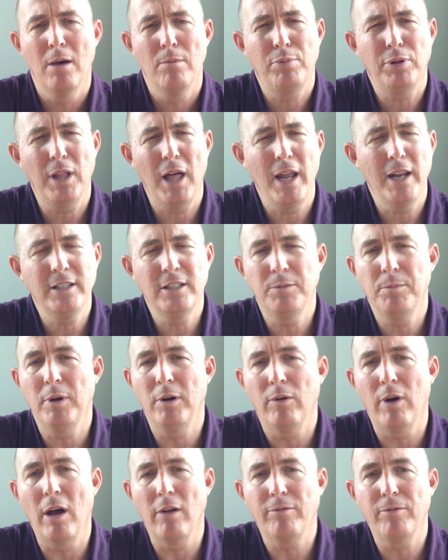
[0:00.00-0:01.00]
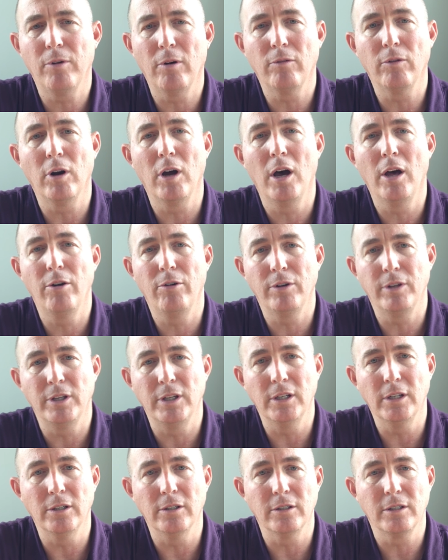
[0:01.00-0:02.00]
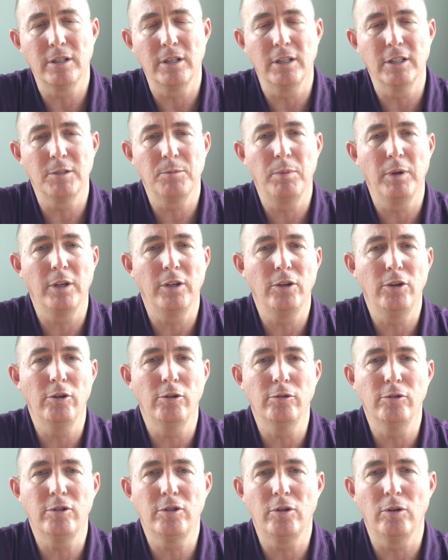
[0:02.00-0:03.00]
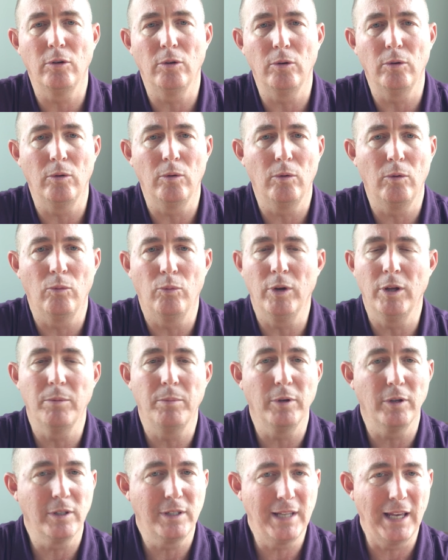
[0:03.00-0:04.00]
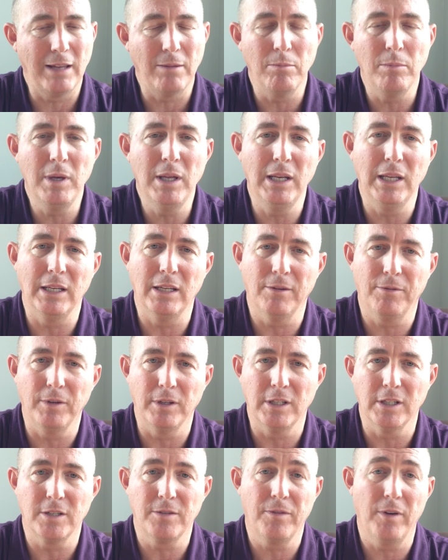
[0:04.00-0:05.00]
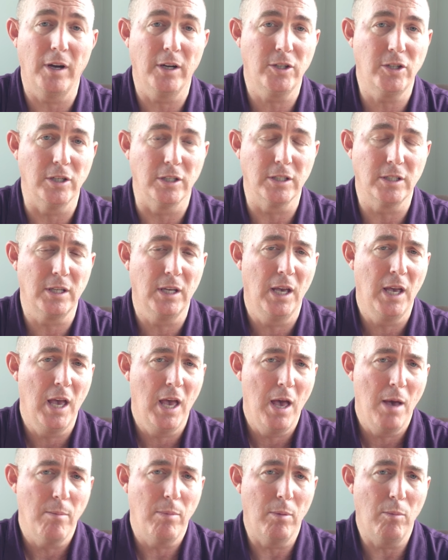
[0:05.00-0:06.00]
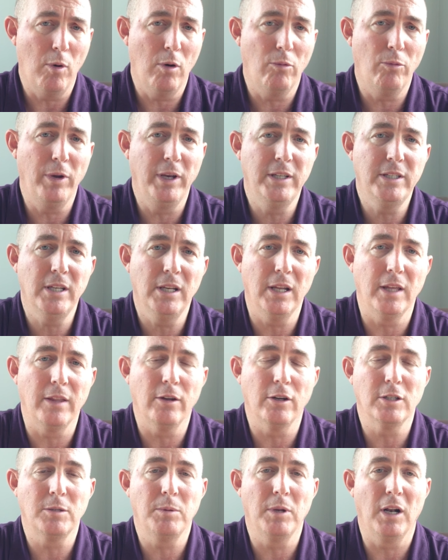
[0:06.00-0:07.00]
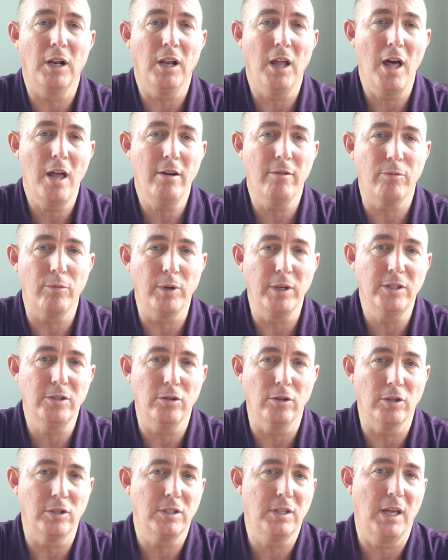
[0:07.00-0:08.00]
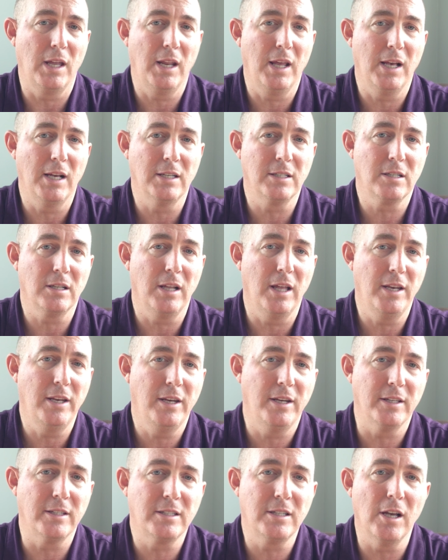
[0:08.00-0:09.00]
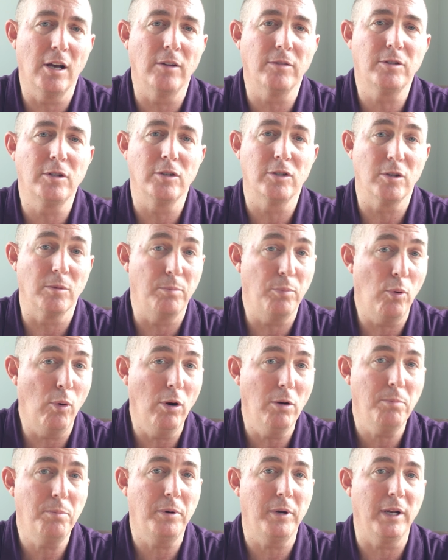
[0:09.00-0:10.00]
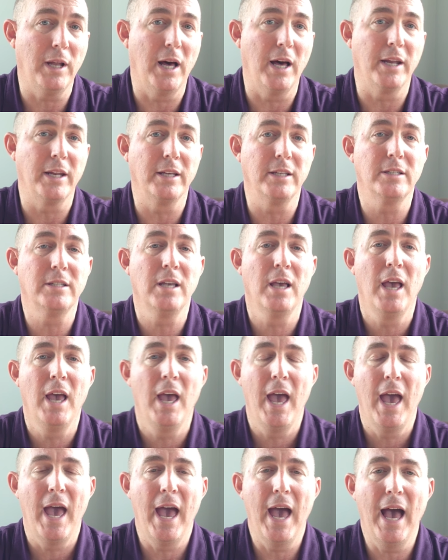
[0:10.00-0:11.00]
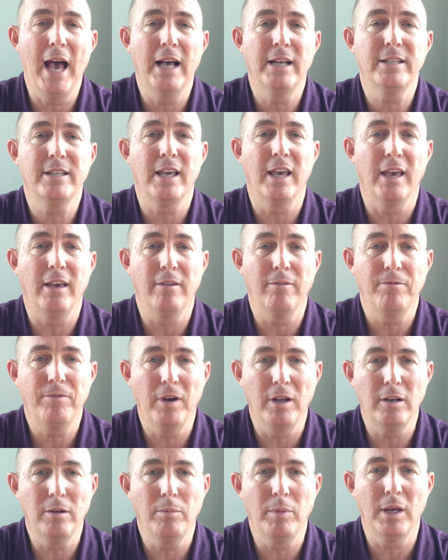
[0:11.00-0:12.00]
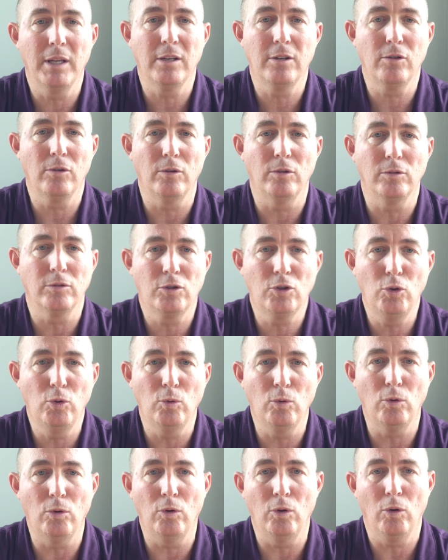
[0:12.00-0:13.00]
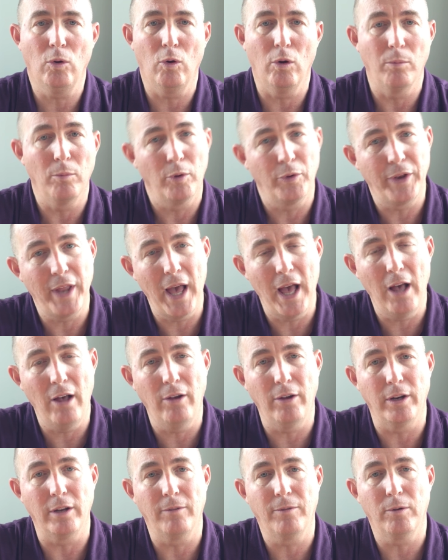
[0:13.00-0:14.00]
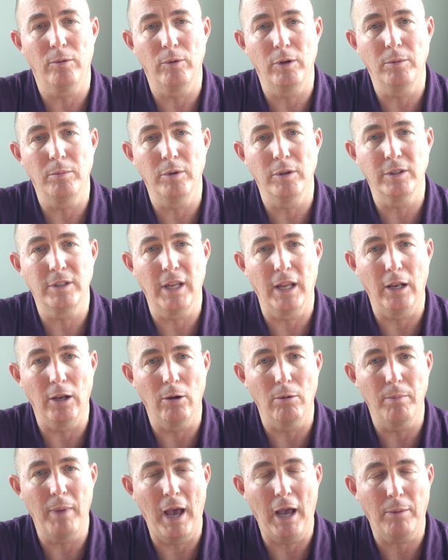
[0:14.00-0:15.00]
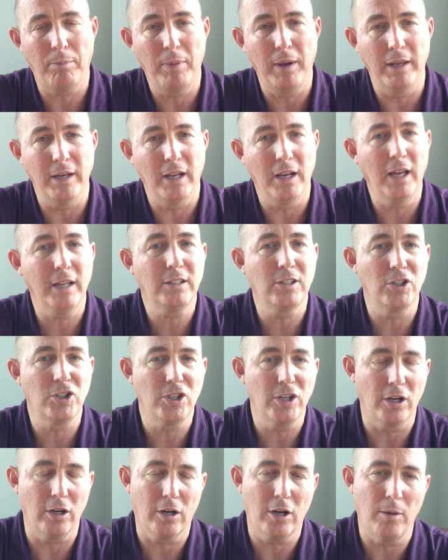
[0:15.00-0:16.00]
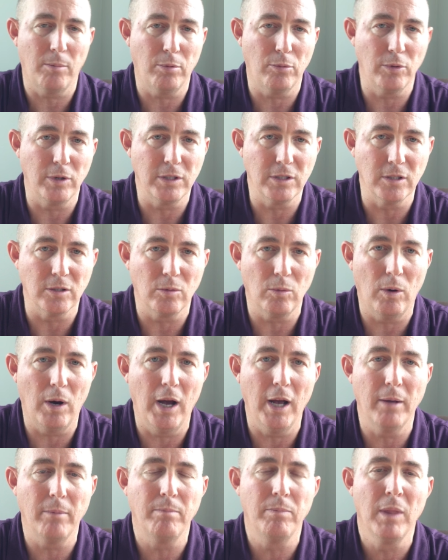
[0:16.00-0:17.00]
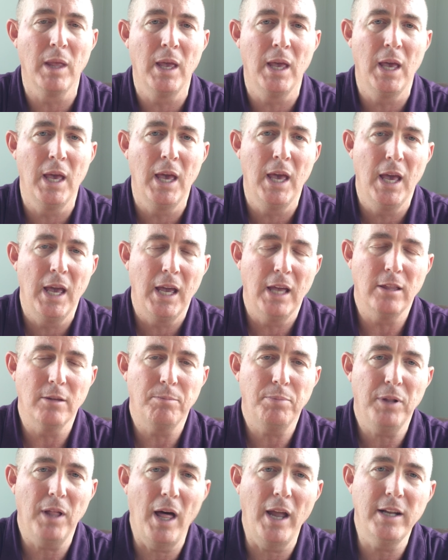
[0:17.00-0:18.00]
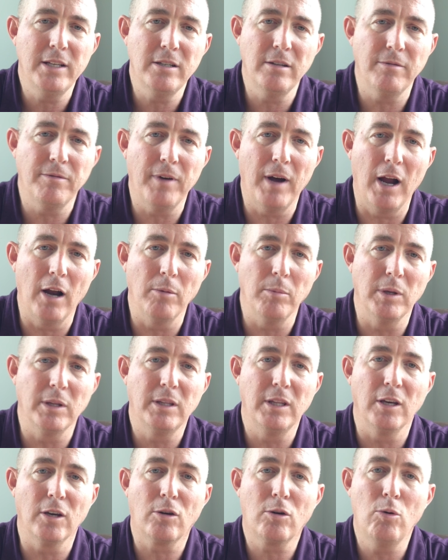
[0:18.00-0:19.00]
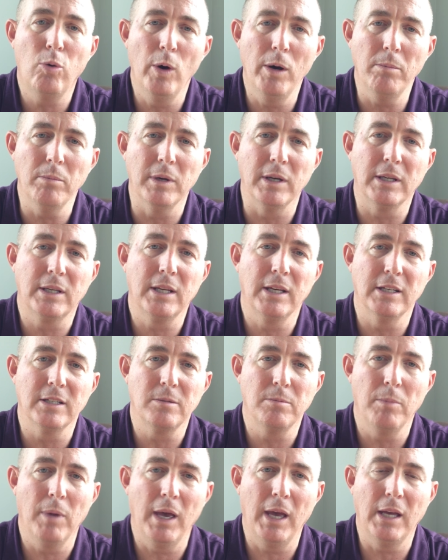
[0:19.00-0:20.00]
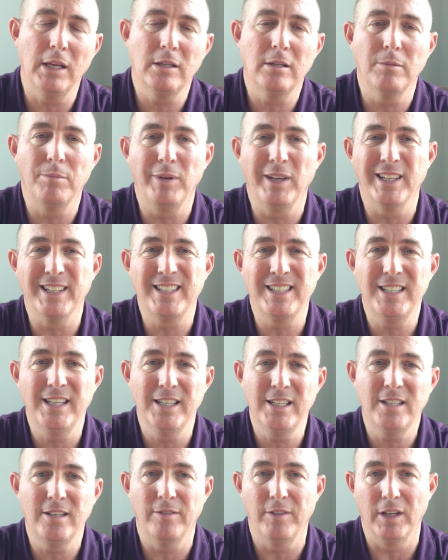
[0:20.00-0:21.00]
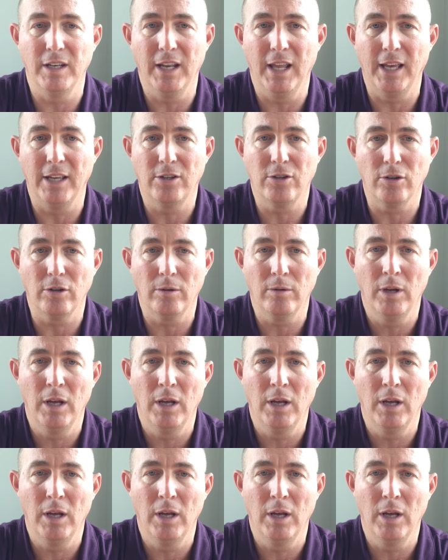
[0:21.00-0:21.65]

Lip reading: Pilates has been around for over 100 years and has been used to rehabilitate many different dysfunctions. But more recently, there's been a lot of research that has lended itself to support Pilates as a fundamental tool or modality for rehabilitating low back pain. I'd like to share a couple reasons why. In the Pilates environment, the equipment is made to be assistive in nature,